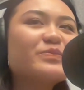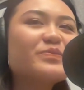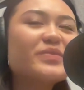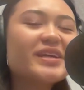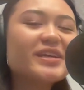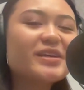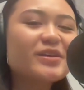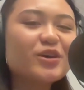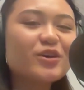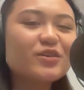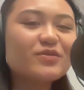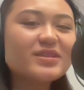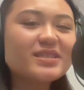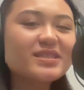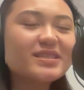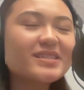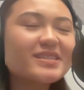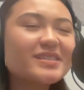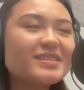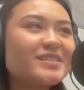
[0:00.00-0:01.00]
media
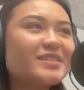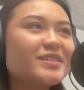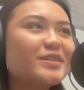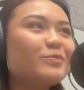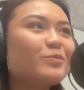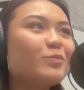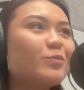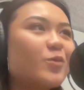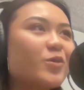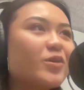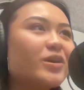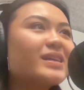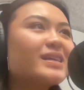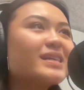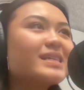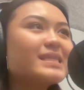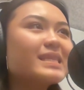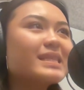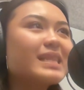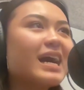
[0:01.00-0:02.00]
officers did warn
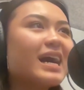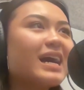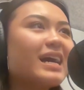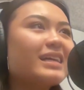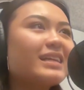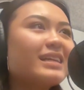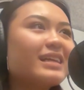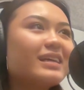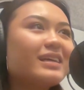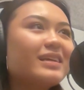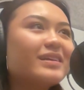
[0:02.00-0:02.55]
us that